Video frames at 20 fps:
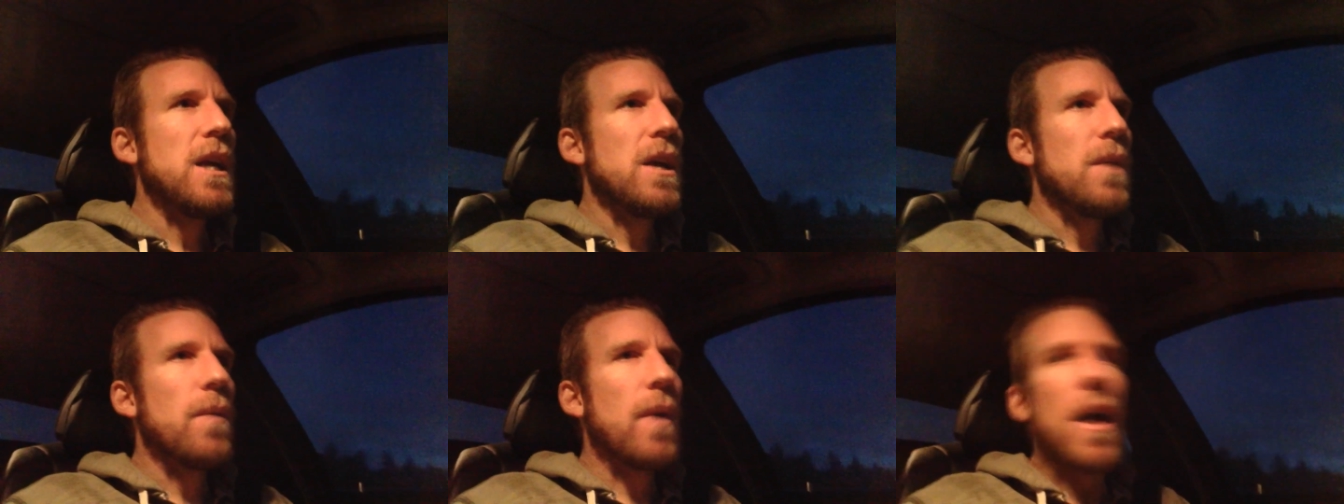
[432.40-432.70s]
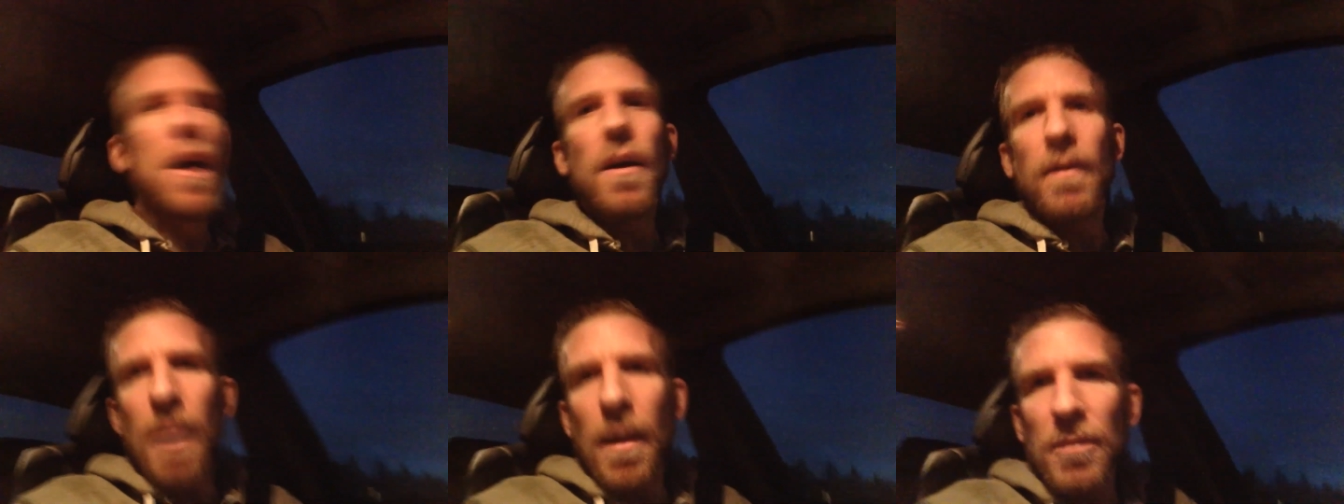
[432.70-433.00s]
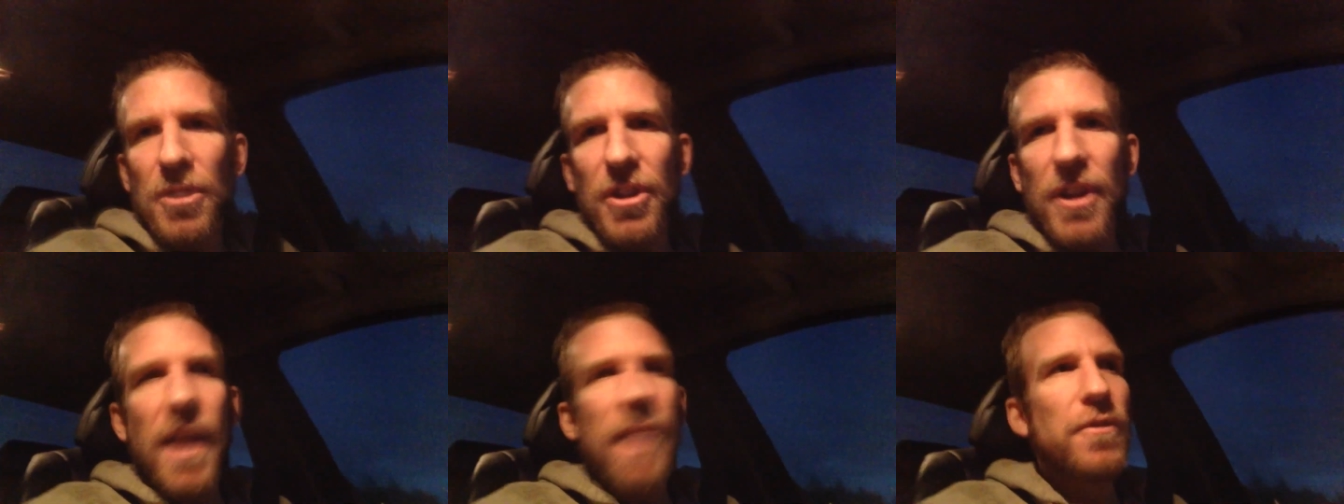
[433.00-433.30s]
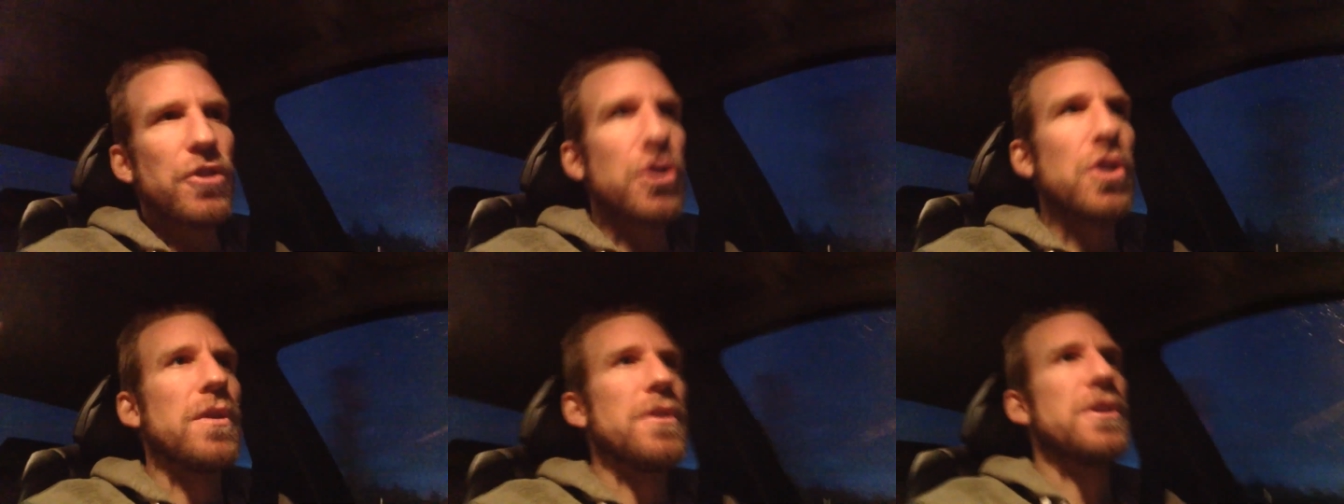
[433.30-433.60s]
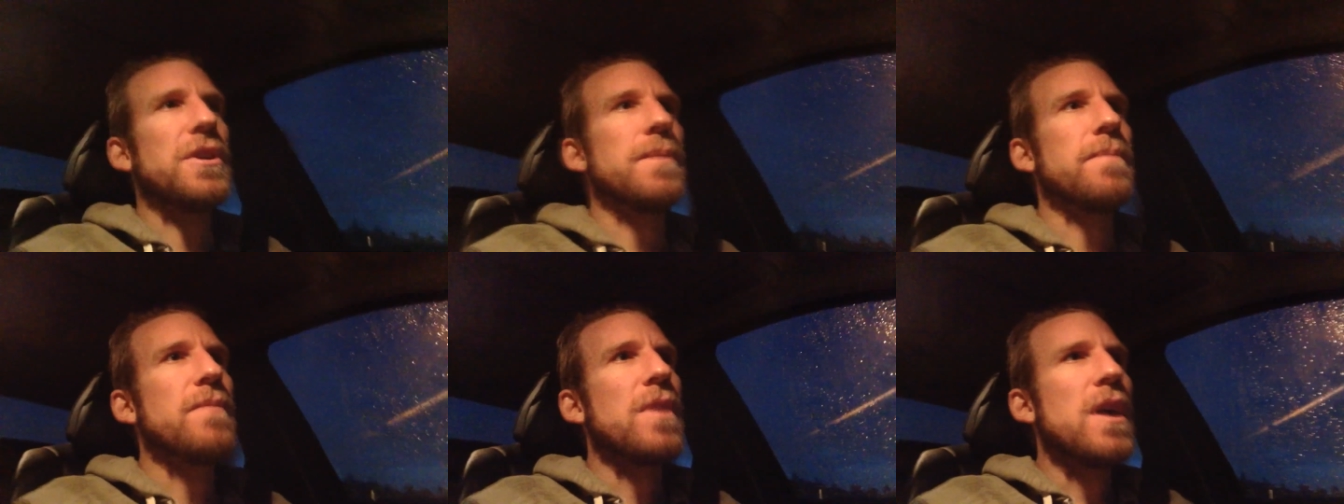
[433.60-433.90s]
well, I'm just going to have to show it
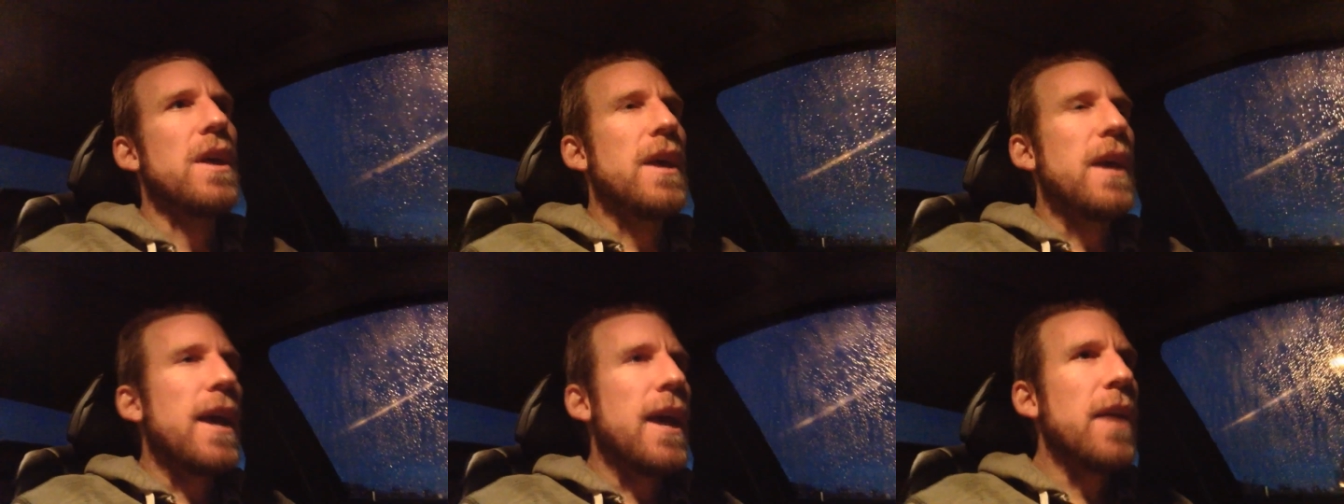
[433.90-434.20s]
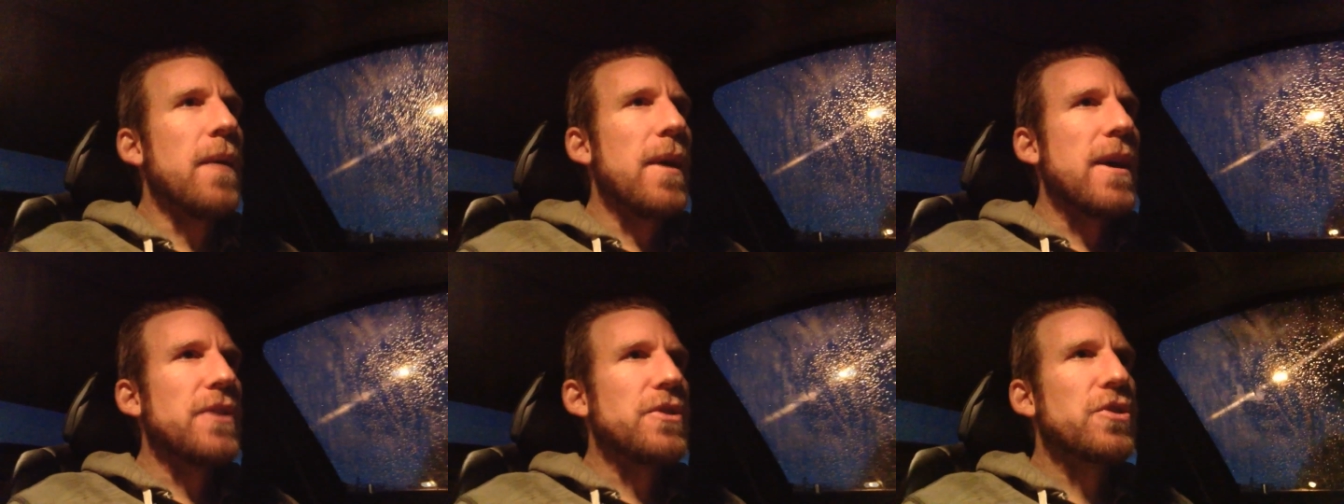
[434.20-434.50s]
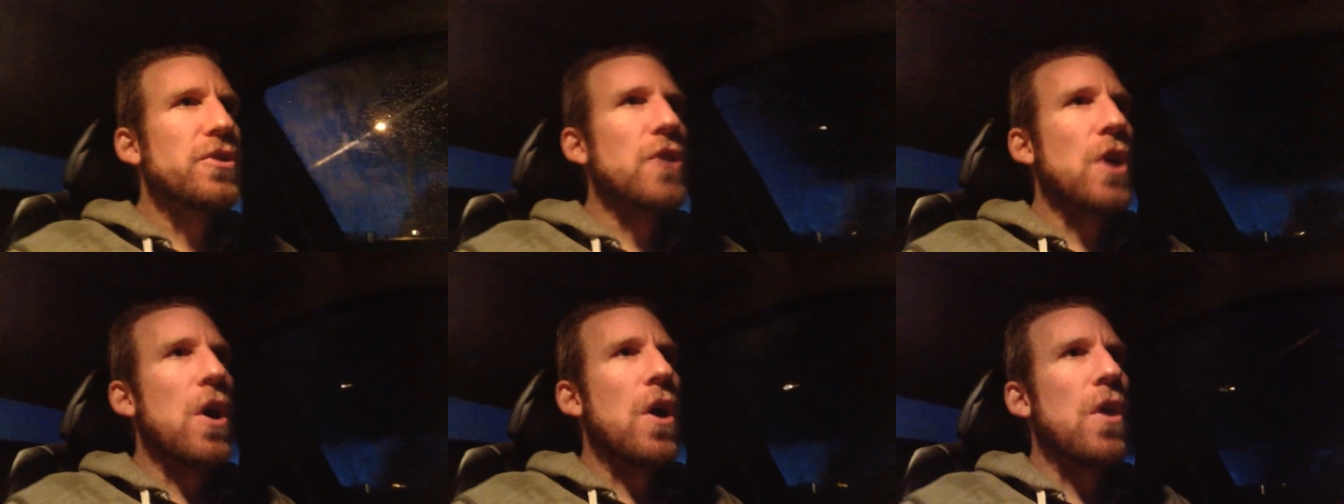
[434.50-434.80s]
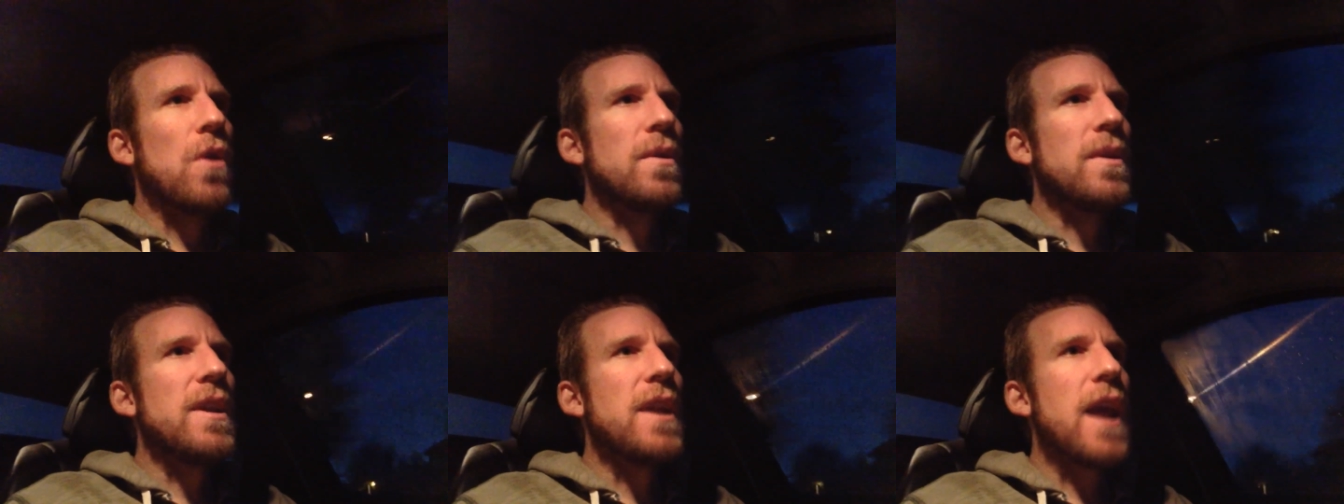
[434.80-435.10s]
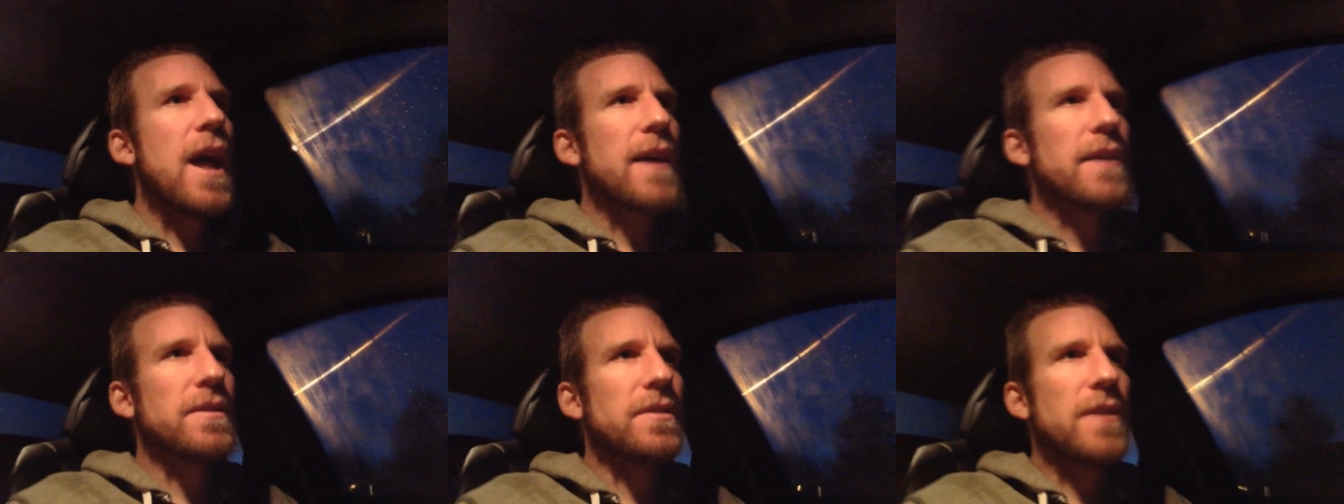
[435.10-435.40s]
to you. Anyway, so
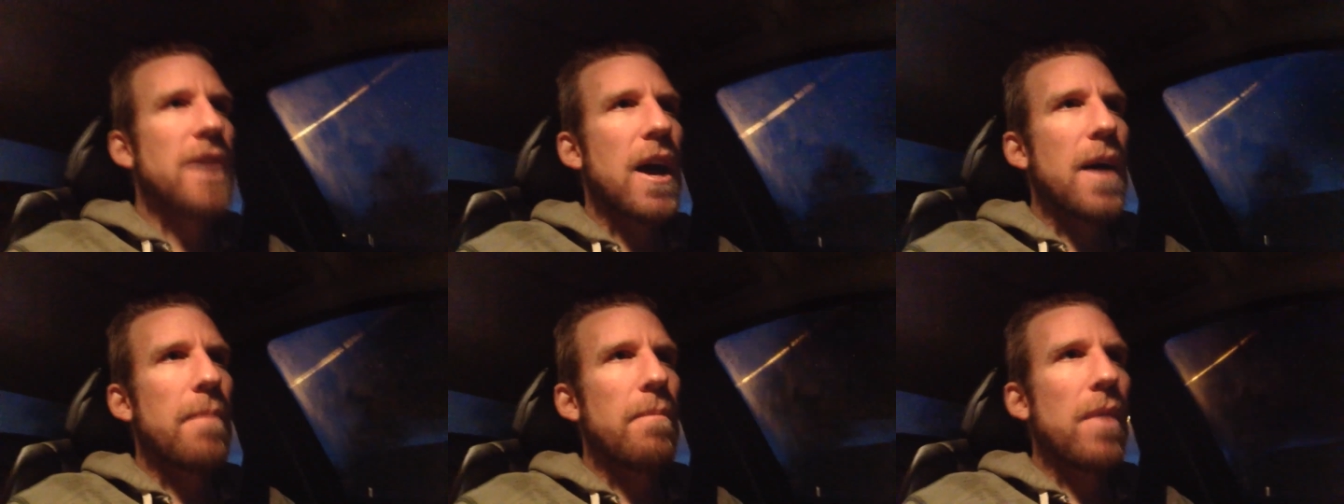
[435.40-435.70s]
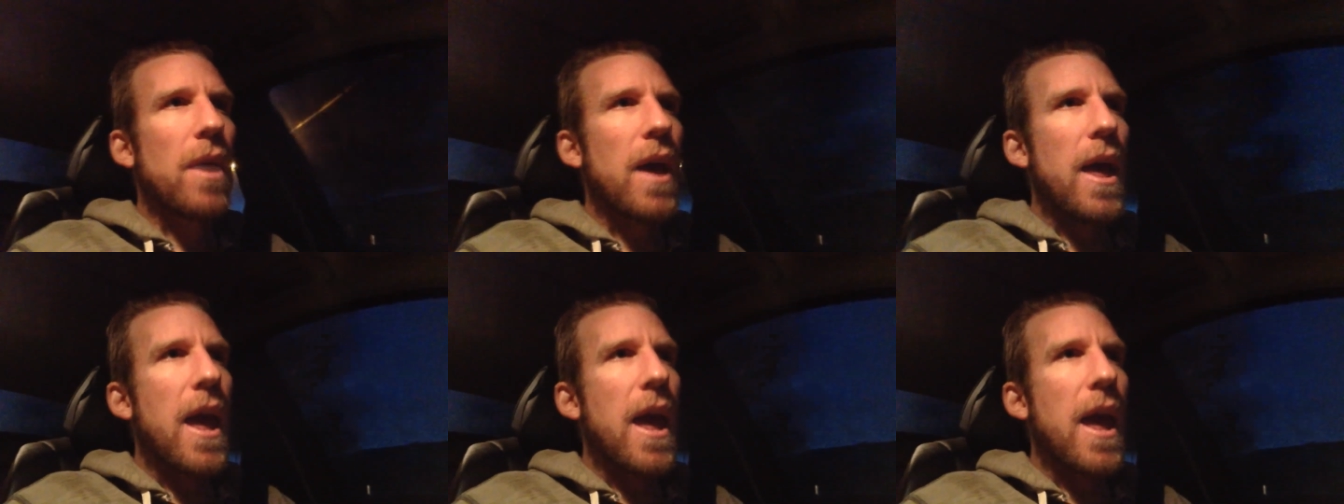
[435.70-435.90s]
next up,